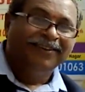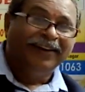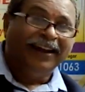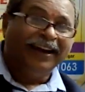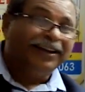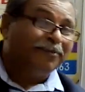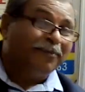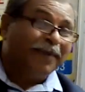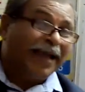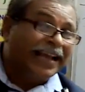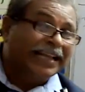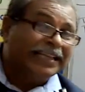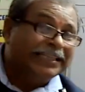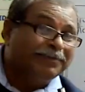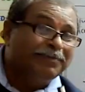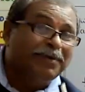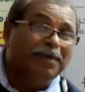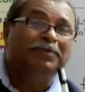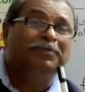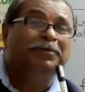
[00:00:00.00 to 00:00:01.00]
At
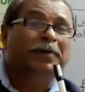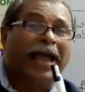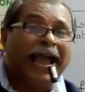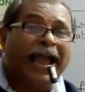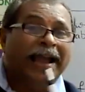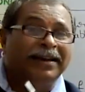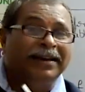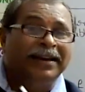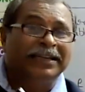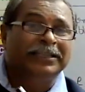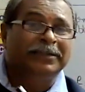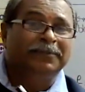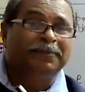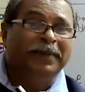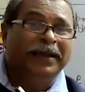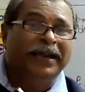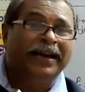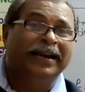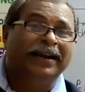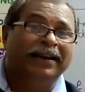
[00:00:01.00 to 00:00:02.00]
maximum angular
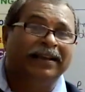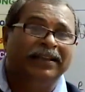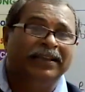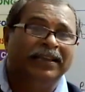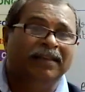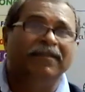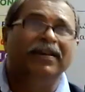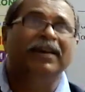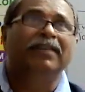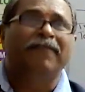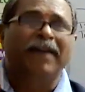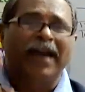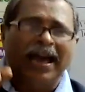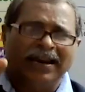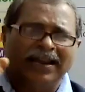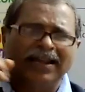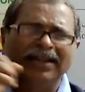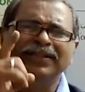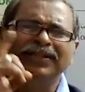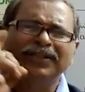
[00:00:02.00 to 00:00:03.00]
speed, even
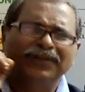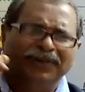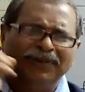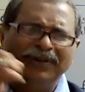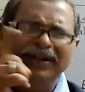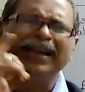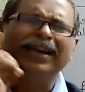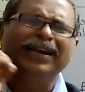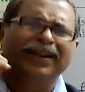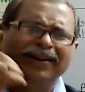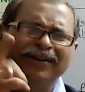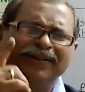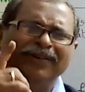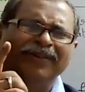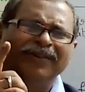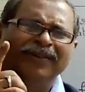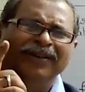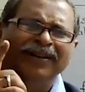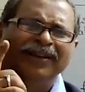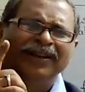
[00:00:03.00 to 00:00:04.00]
fan also rotating.